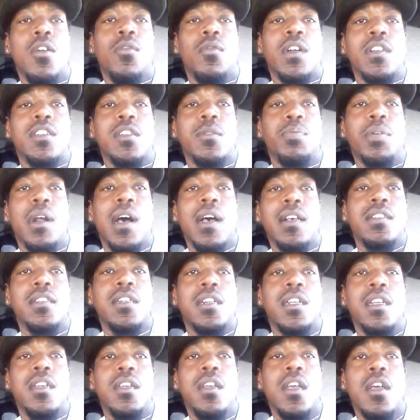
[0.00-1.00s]

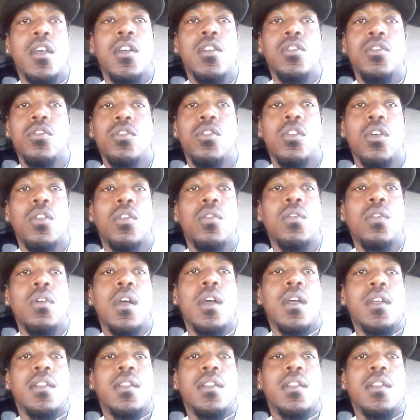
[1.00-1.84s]
reciprocity, you know,